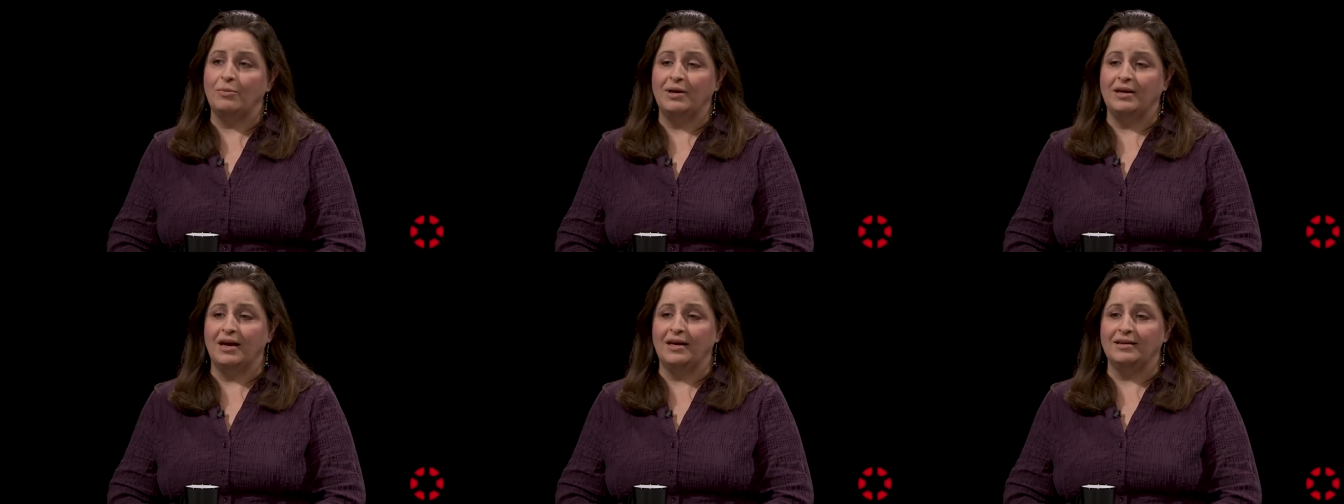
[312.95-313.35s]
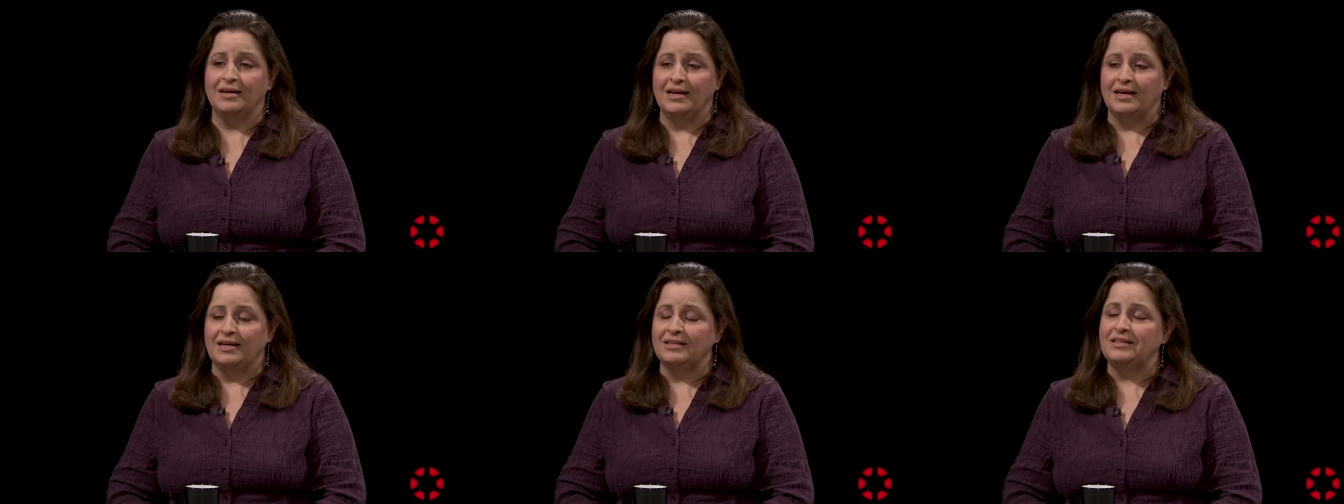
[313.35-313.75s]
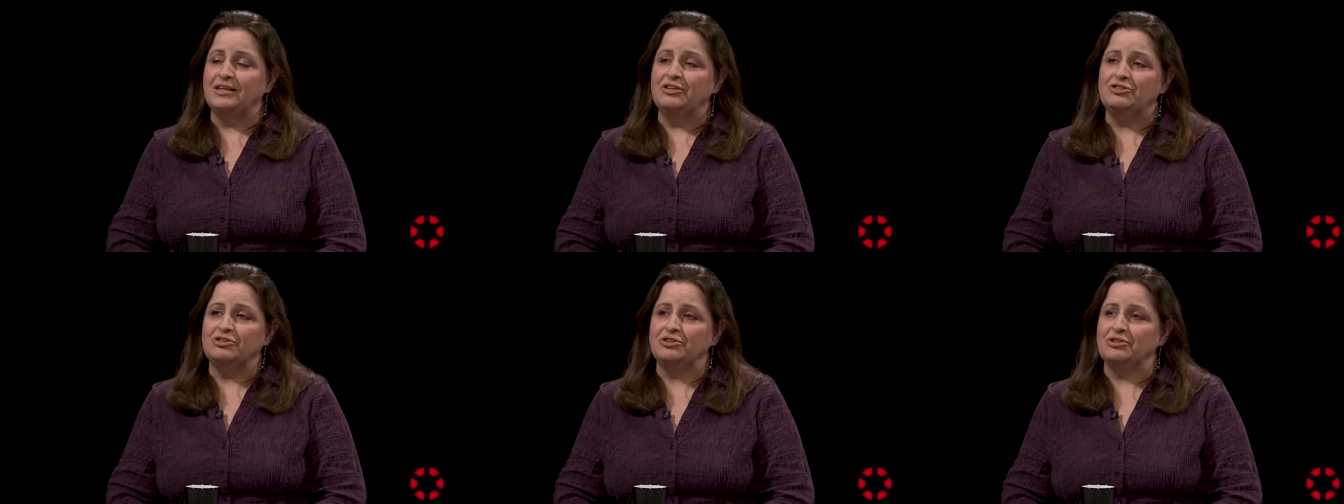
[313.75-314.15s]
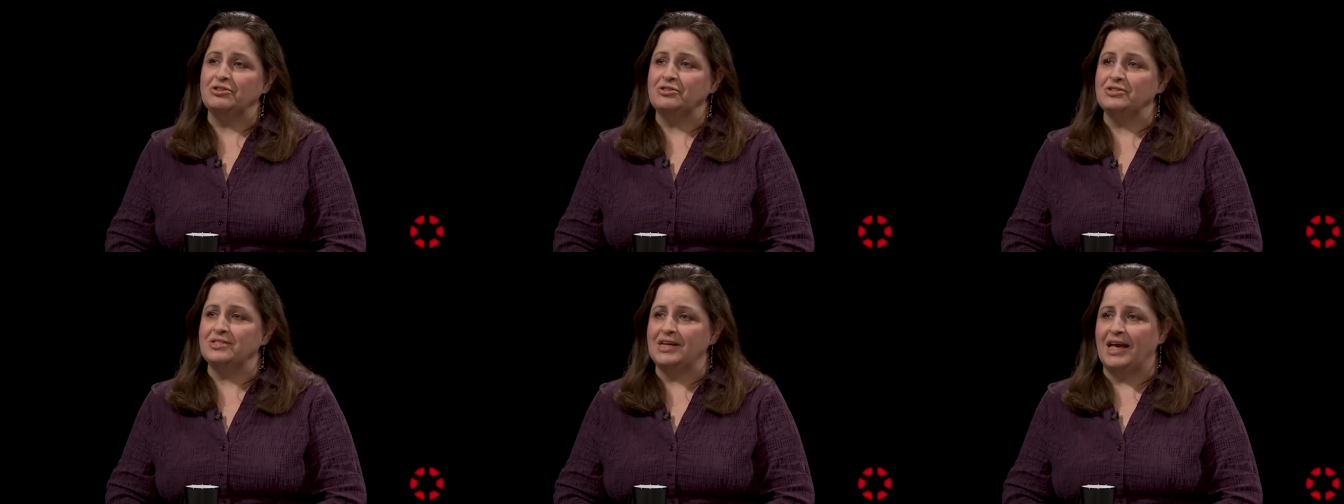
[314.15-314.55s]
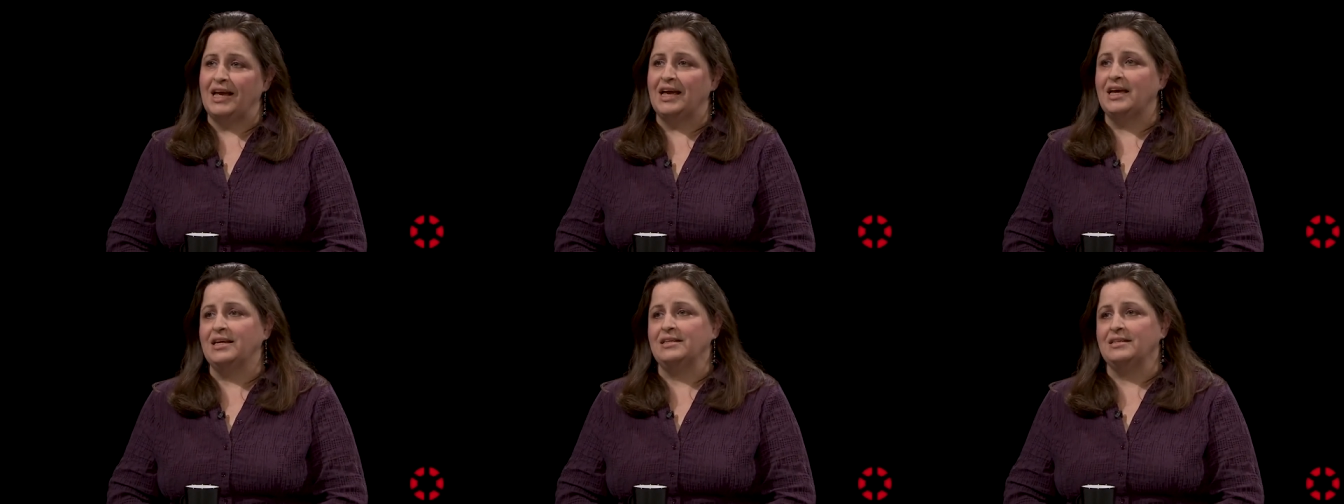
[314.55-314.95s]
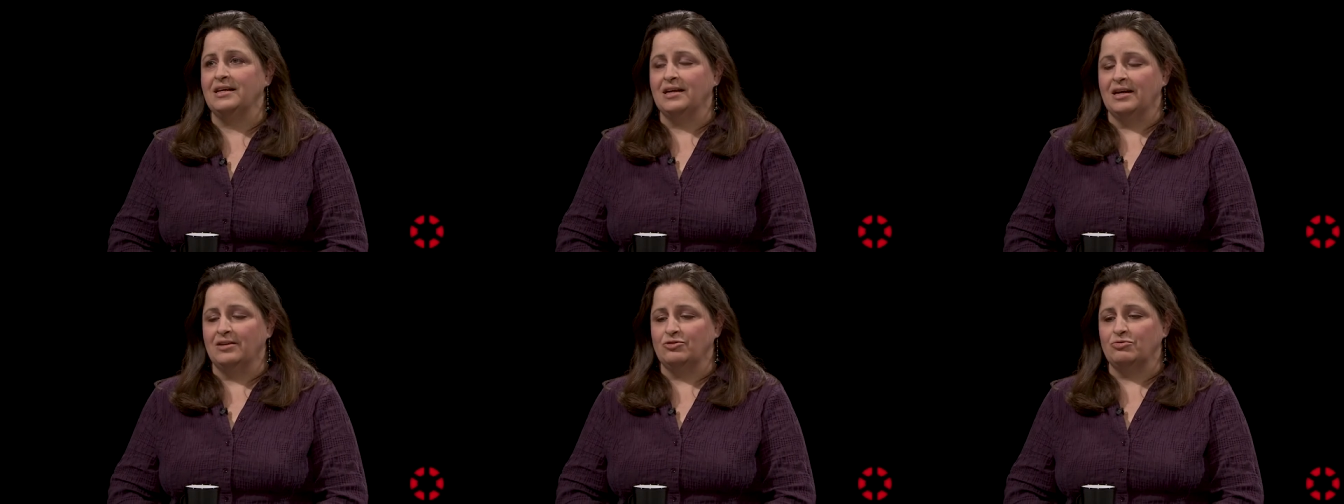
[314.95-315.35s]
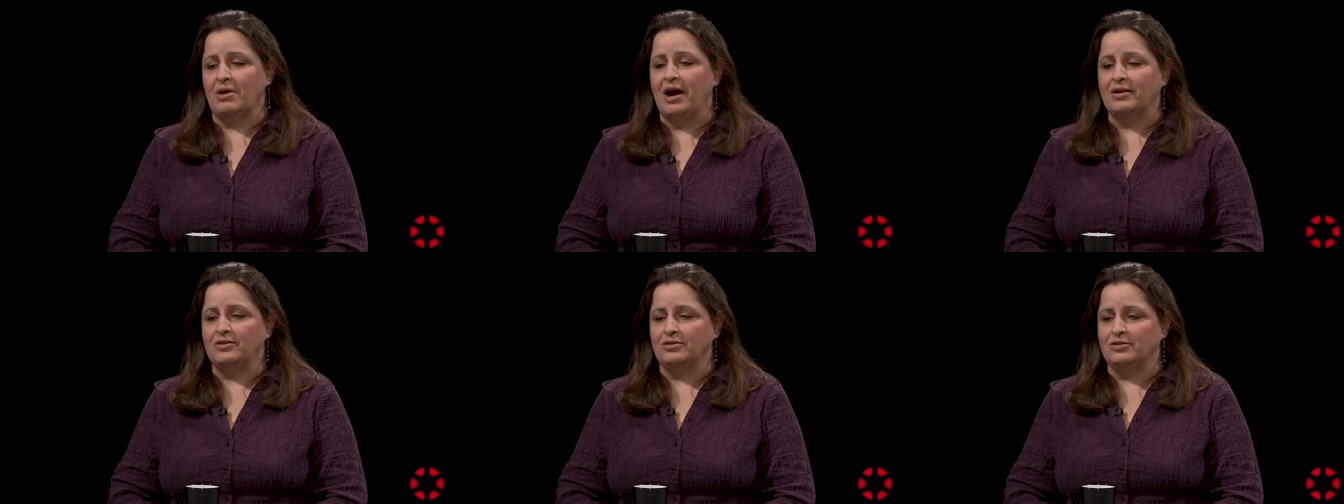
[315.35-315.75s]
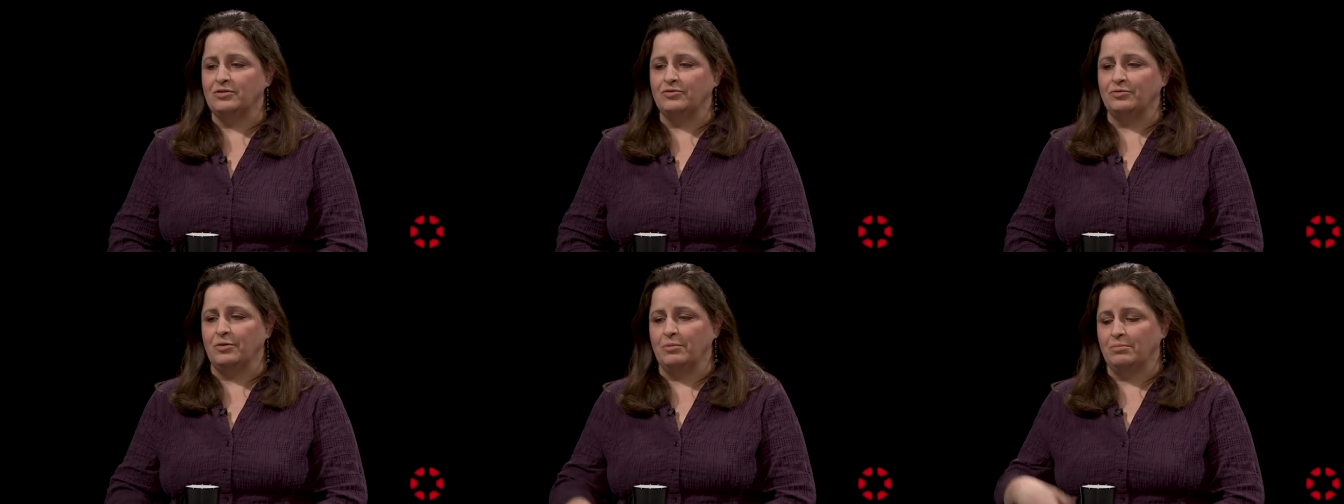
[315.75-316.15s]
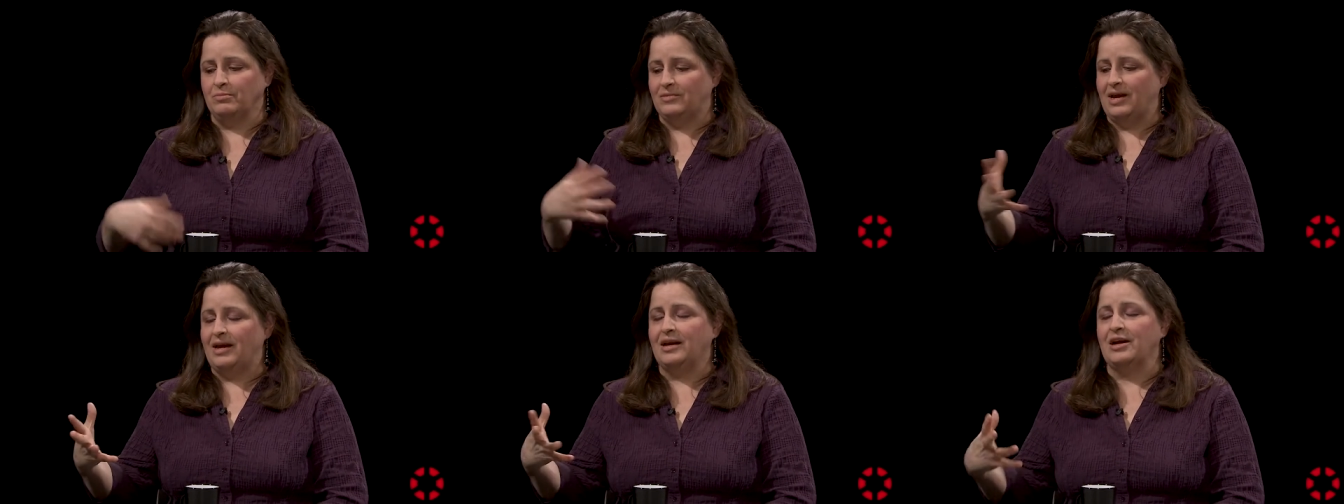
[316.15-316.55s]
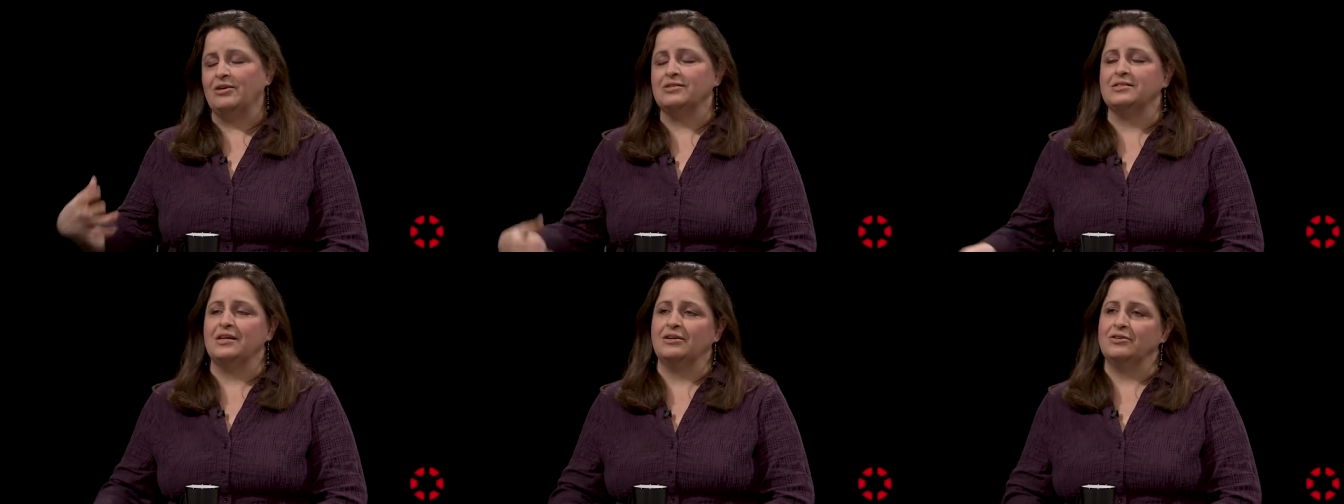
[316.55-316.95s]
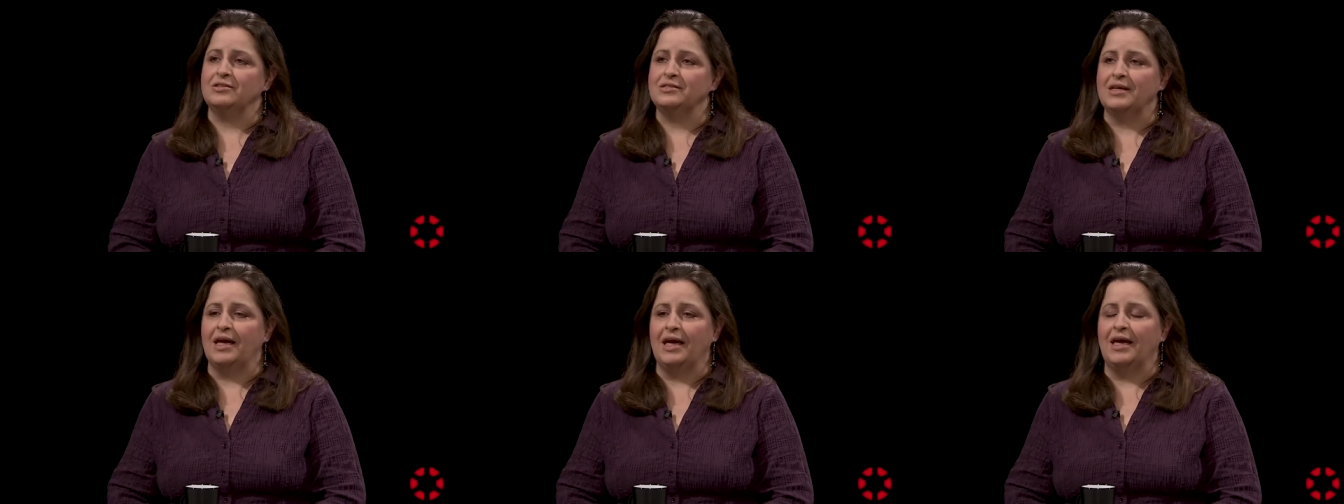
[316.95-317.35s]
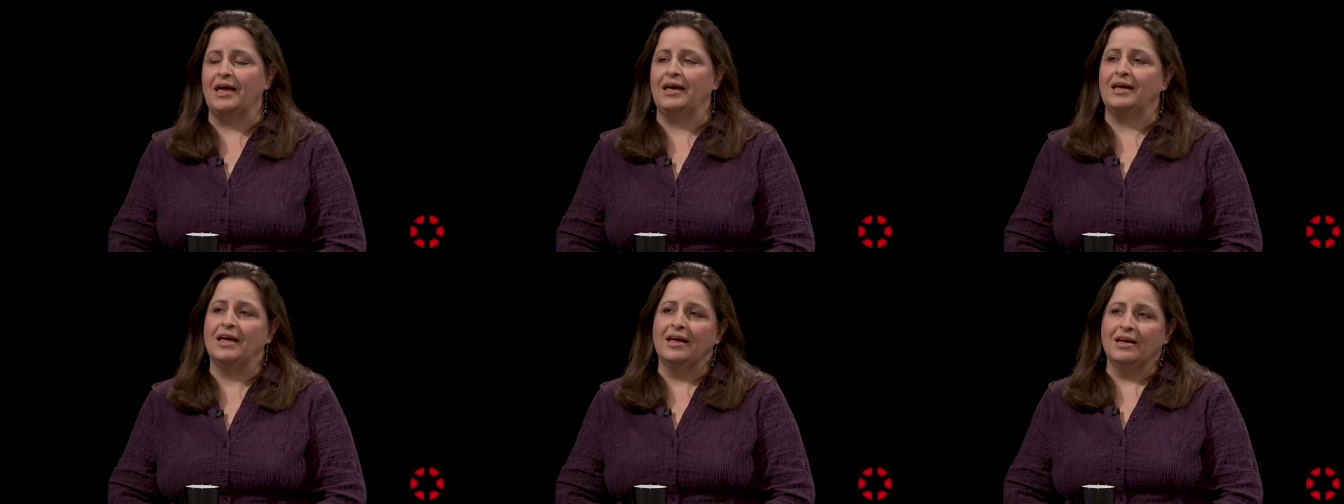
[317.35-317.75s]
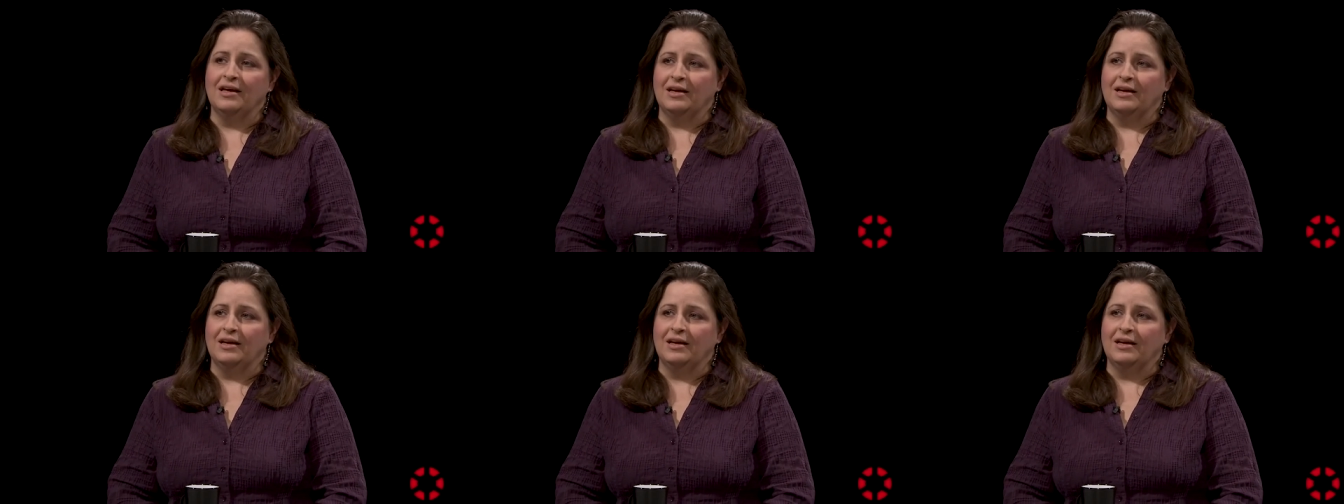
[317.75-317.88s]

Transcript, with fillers: We get teachers and directors from daycare centers saying,